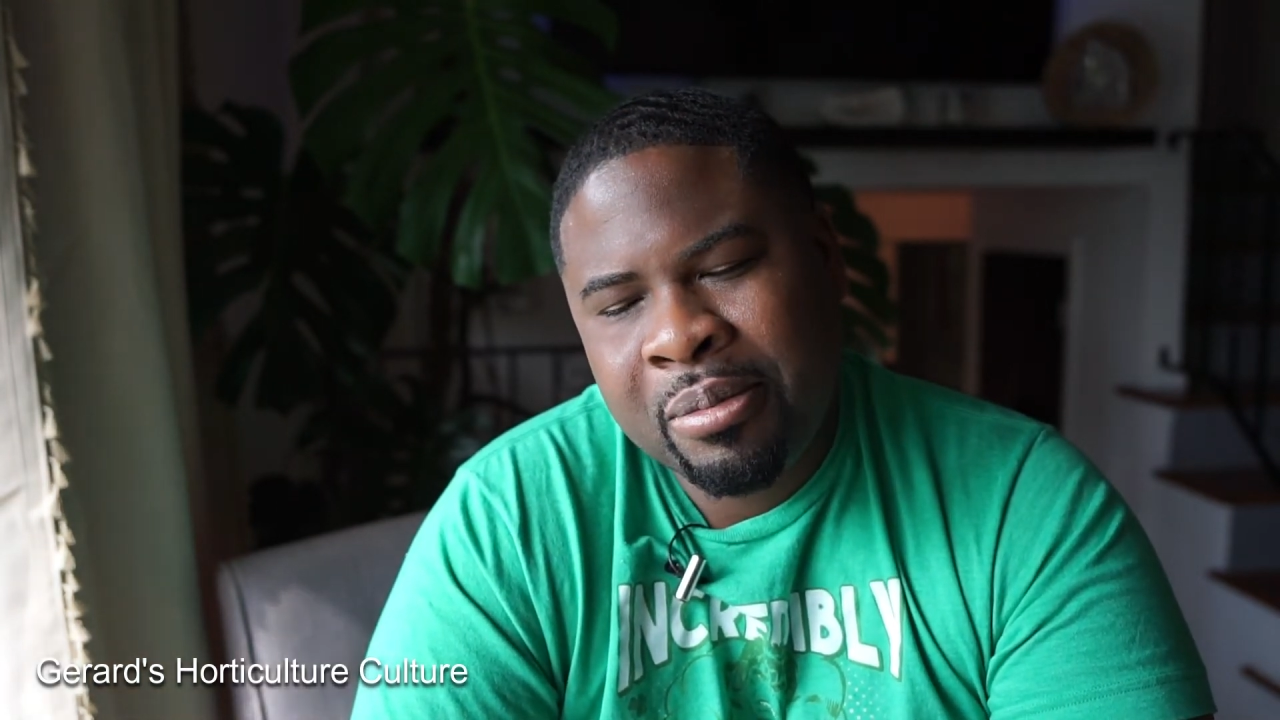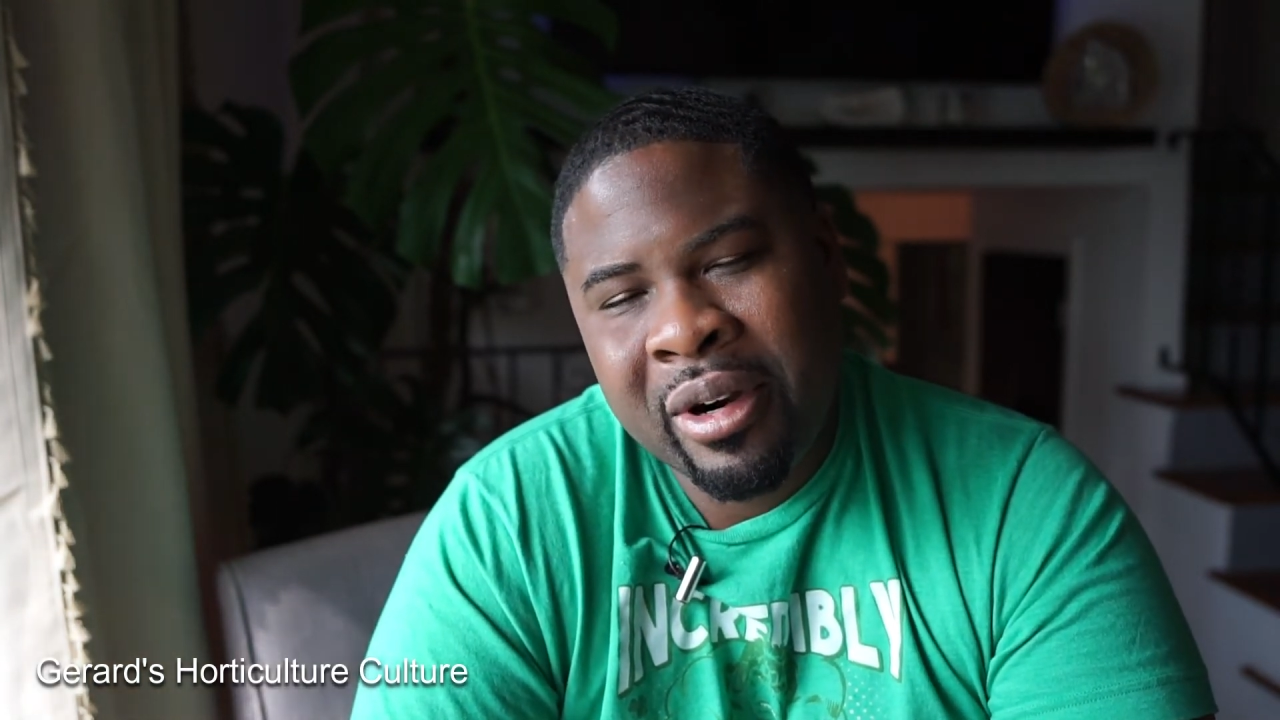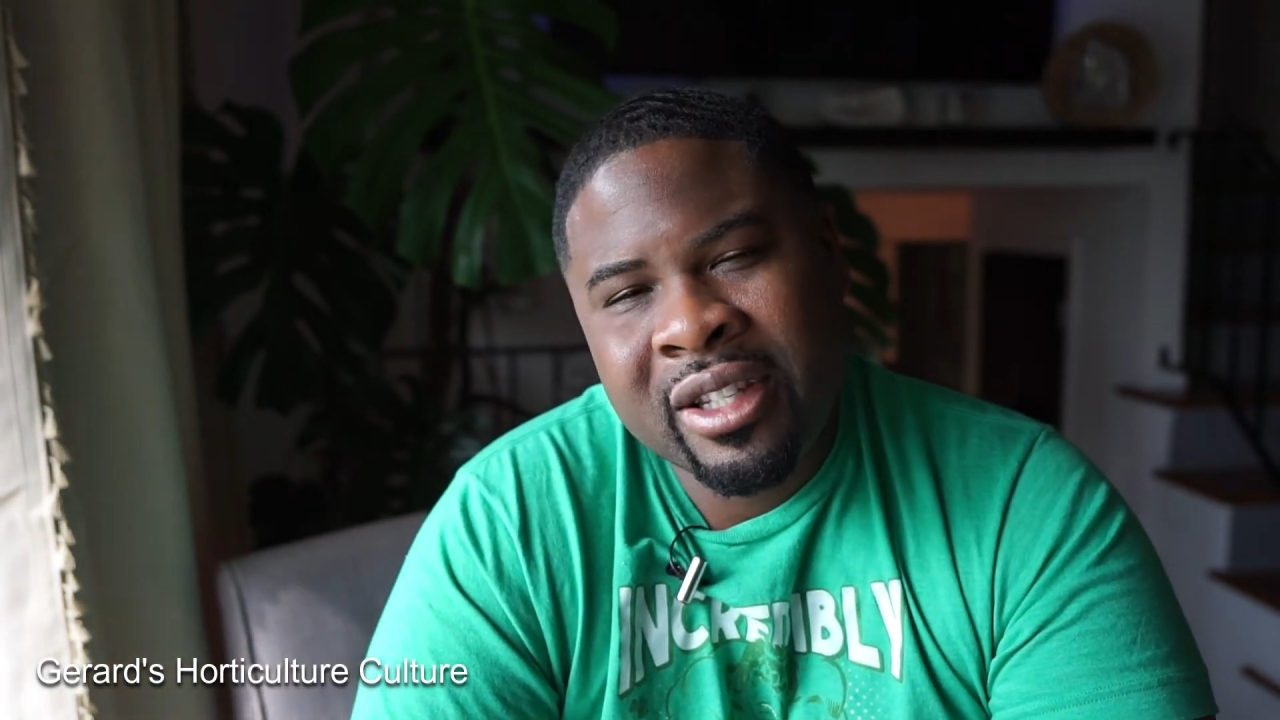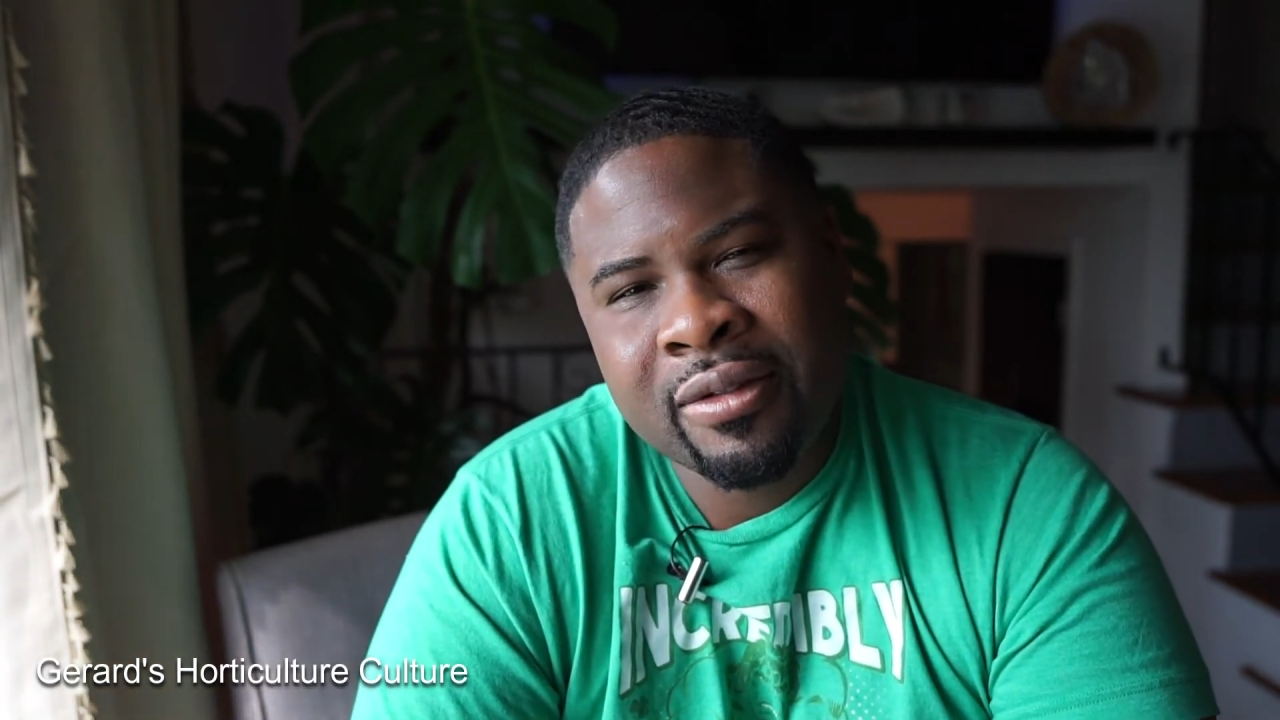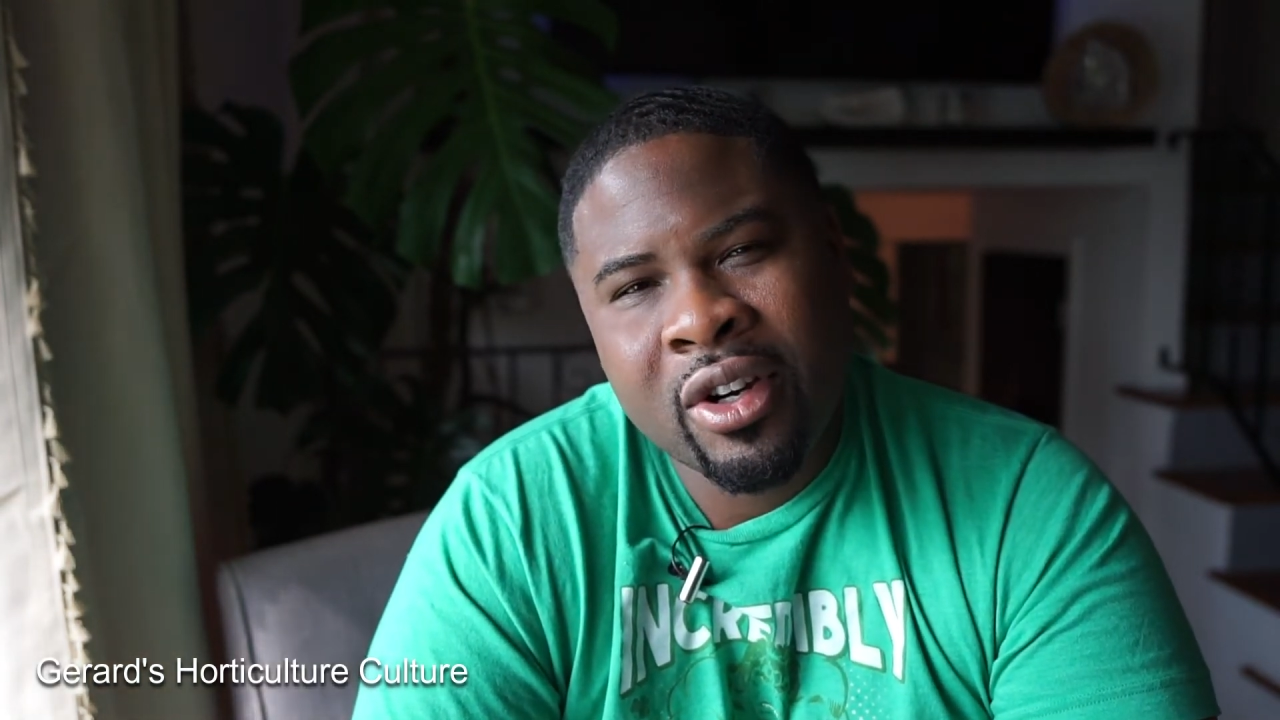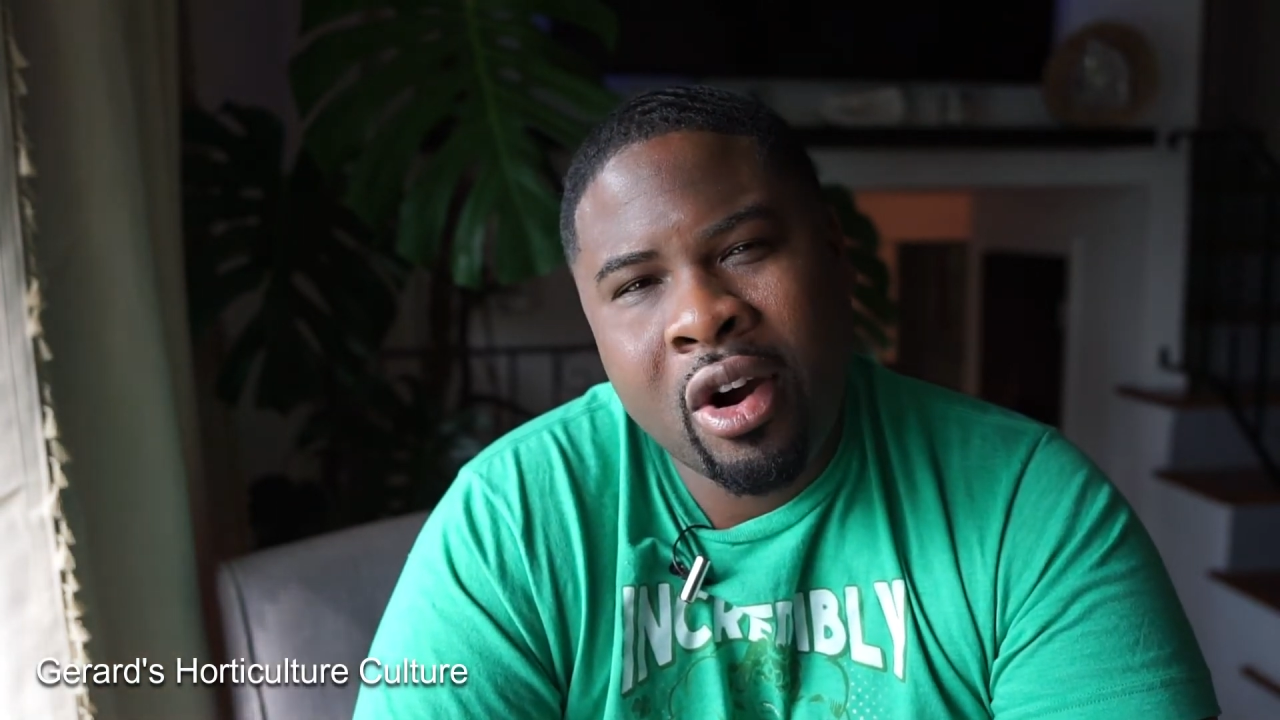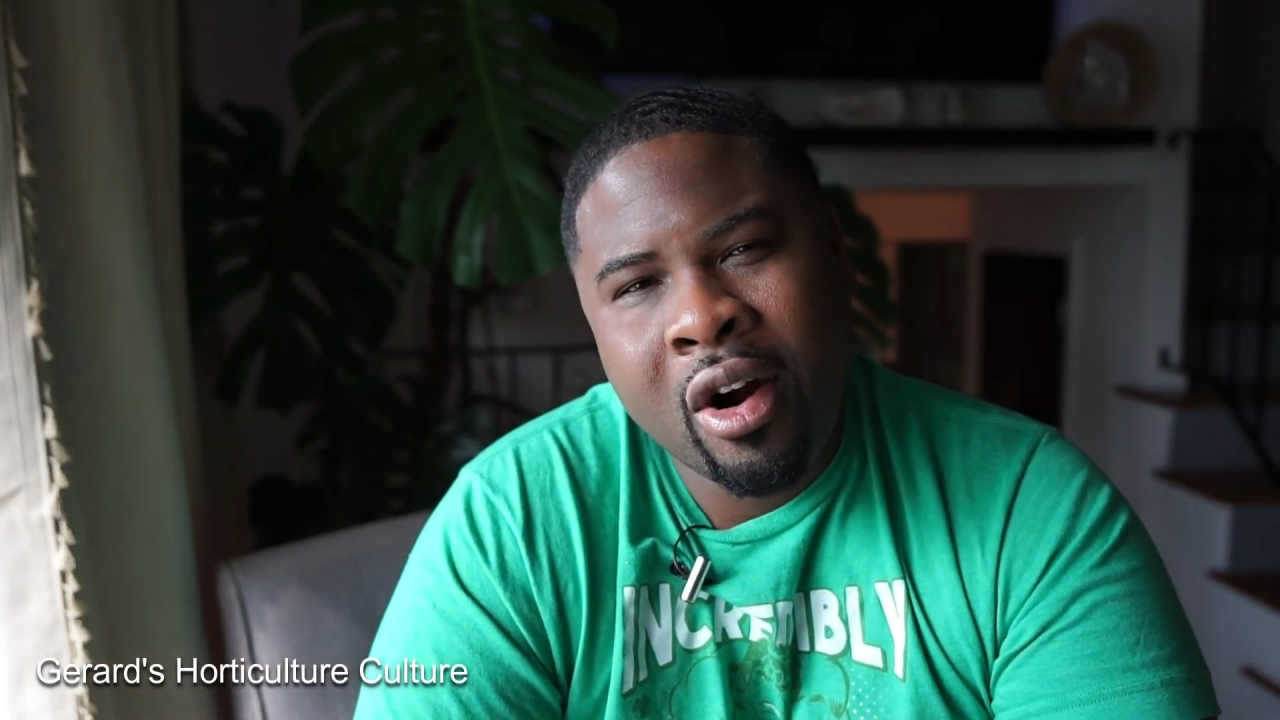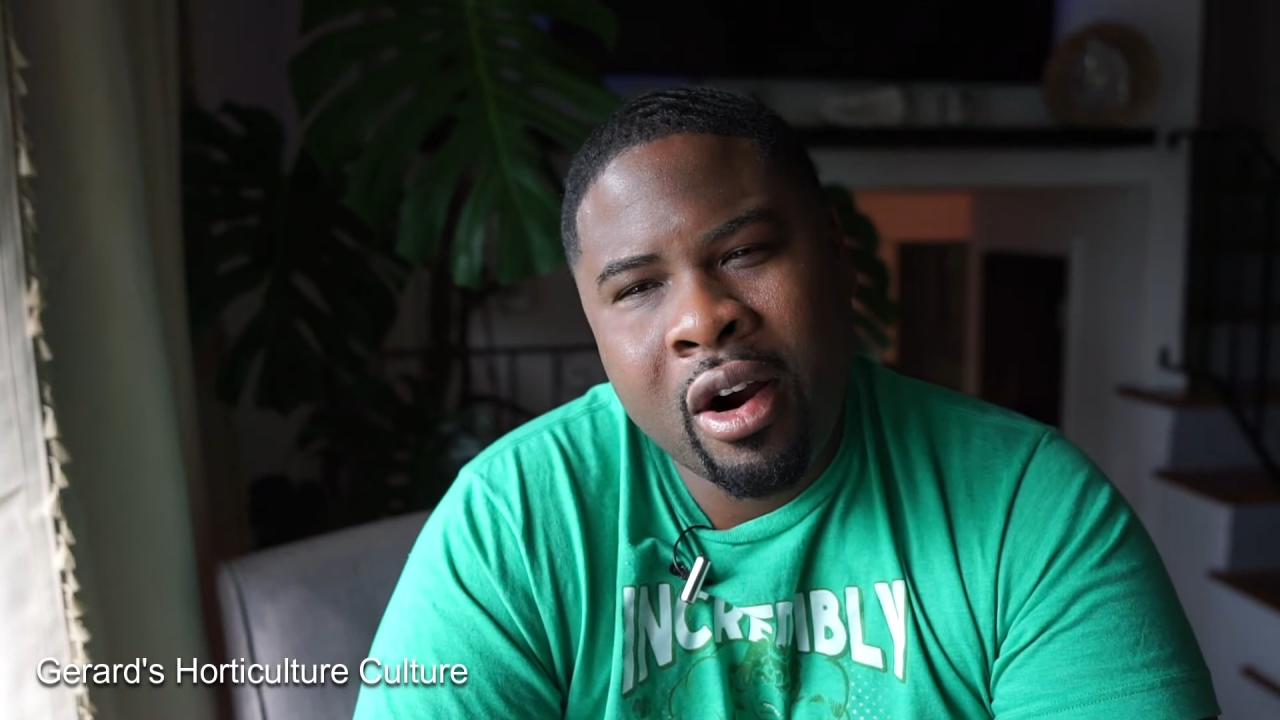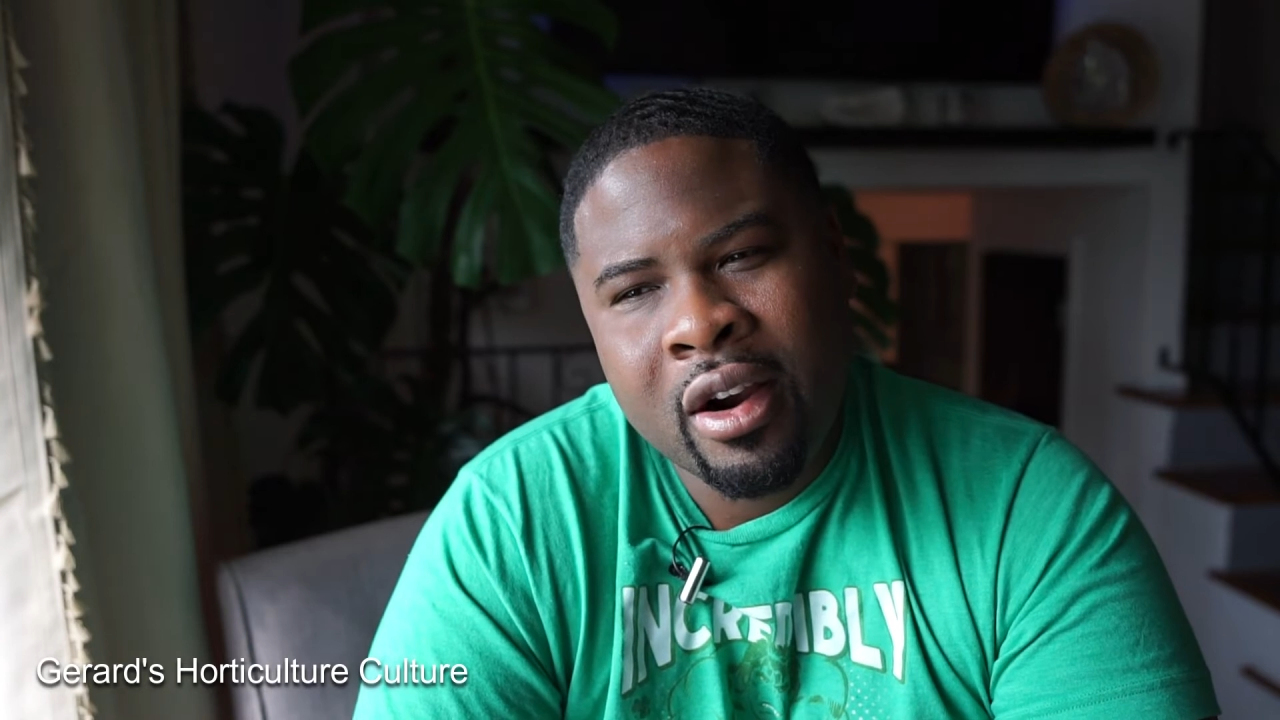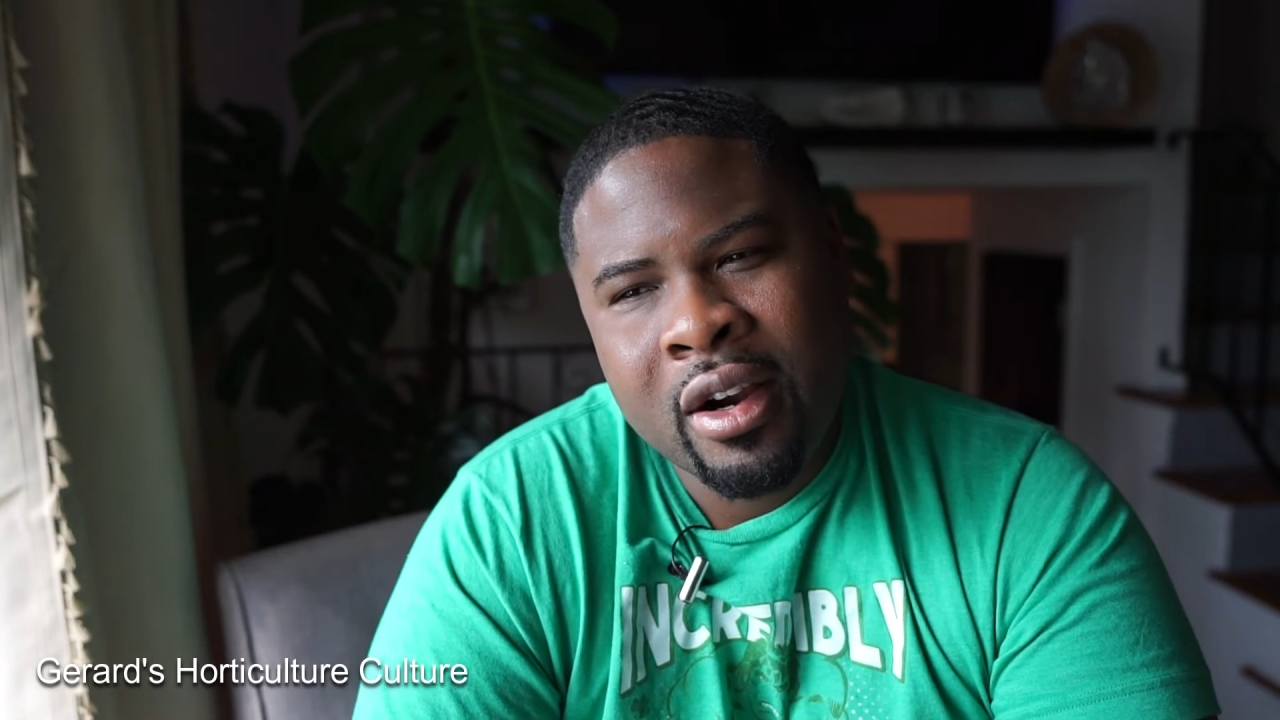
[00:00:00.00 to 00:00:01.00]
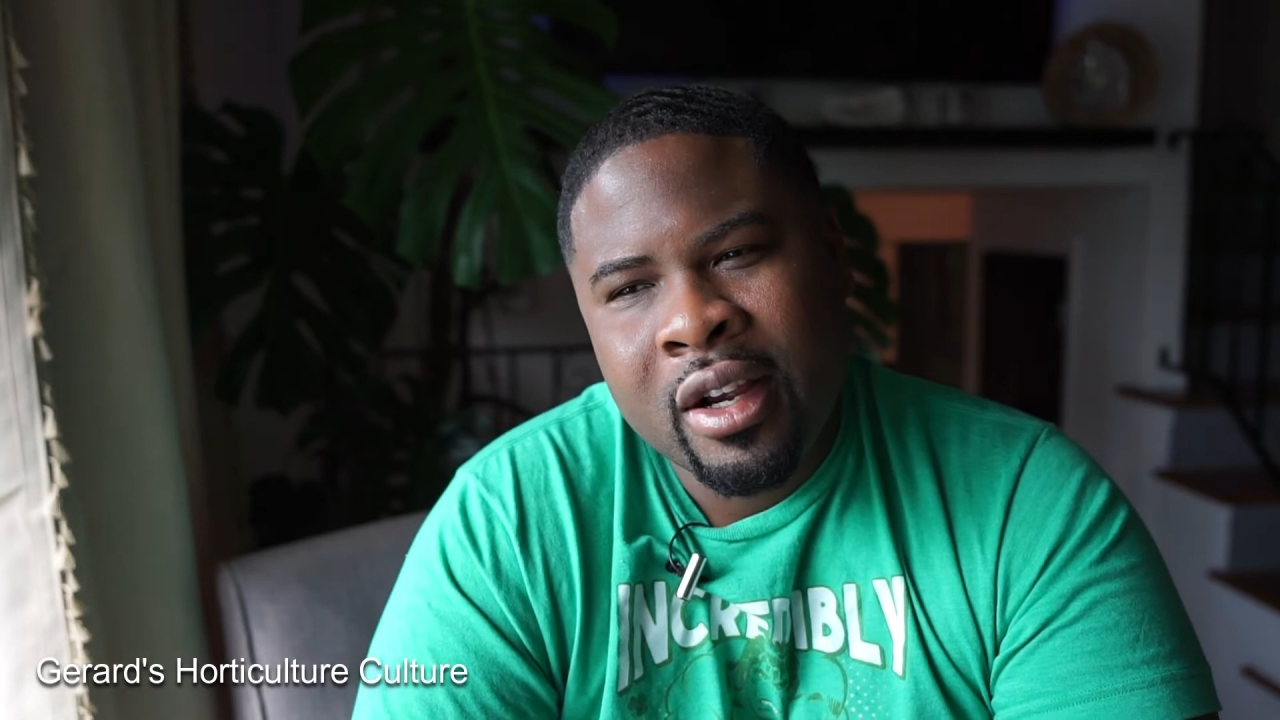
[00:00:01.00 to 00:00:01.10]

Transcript: price of a car.